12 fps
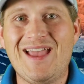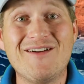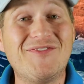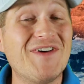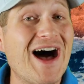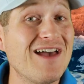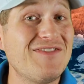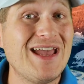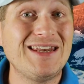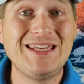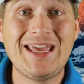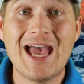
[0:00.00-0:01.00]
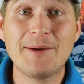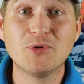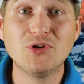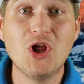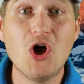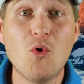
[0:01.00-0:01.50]
a 5 handicap
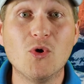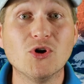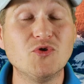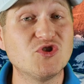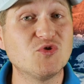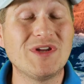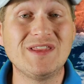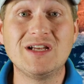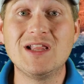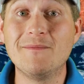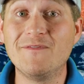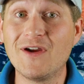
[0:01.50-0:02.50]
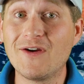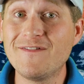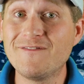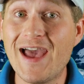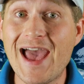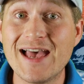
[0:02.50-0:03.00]
or lower, who swing the club very
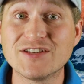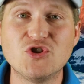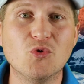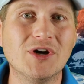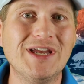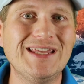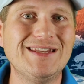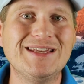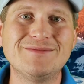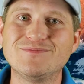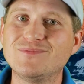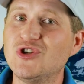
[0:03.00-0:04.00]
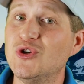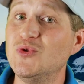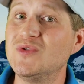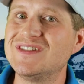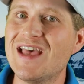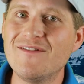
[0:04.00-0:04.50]
fast, who are hitting it
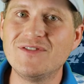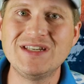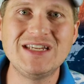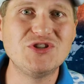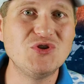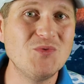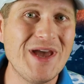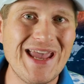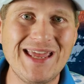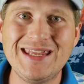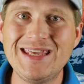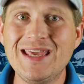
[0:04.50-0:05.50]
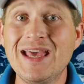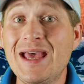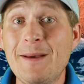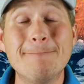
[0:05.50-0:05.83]
270, 280,